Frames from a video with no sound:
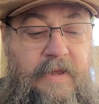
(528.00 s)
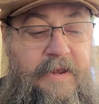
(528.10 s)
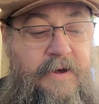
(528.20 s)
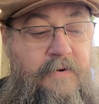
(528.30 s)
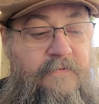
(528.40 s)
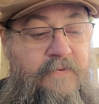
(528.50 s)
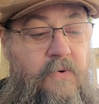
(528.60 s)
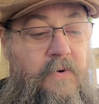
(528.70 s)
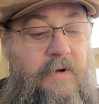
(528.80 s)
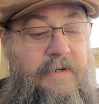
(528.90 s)
in
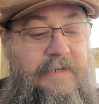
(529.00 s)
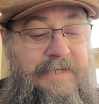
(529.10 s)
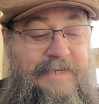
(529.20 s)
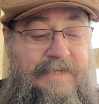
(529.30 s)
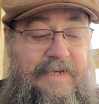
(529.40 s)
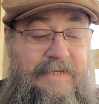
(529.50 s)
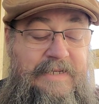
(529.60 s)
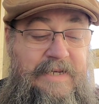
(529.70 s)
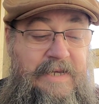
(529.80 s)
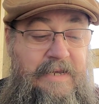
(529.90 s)
2004 to
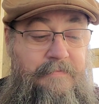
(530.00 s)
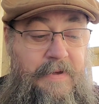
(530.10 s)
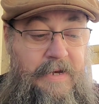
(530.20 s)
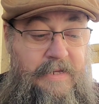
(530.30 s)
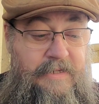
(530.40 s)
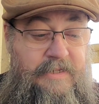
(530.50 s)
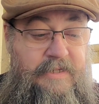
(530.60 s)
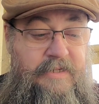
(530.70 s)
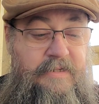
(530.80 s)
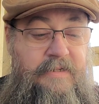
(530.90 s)
16
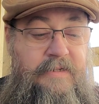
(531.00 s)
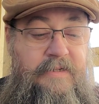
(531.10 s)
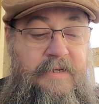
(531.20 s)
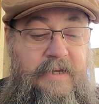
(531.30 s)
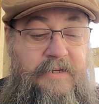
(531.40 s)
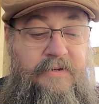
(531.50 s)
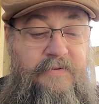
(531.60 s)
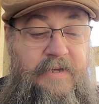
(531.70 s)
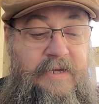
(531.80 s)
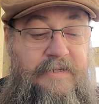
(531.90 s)
minutes in
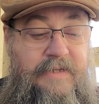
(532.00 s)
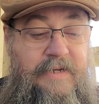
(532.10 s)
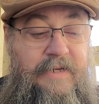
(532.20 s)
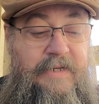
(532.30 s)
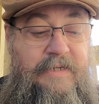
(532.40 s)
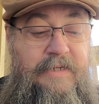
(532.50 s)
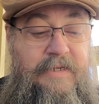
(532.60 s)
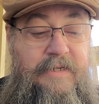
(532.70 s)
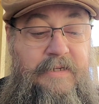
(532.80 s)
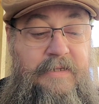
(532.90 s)

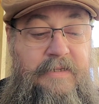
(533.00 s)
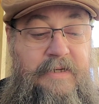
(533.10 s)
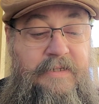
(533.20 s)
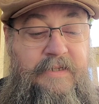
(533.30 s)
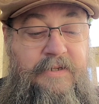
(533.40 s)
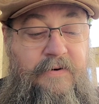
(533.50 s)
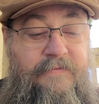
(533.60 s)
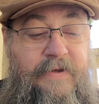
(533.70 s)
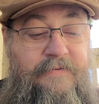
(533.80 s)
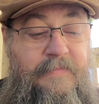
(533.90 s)
2019. That's a
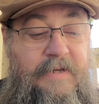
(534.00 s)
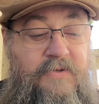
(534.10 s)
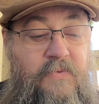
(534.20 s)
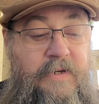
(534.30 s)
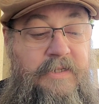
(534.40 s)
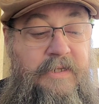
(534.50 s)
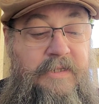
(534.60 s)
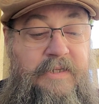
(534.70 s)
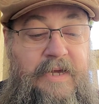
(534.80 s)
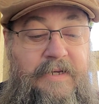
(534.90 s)
survey of about
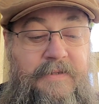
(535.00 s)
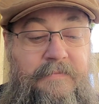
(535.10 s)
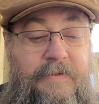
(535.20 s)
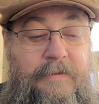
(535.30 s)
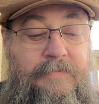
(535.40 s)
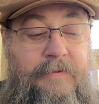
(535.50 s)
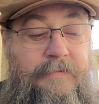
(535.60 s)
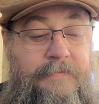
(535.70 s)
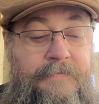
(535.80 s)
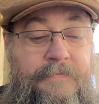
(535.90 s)
26,000 people.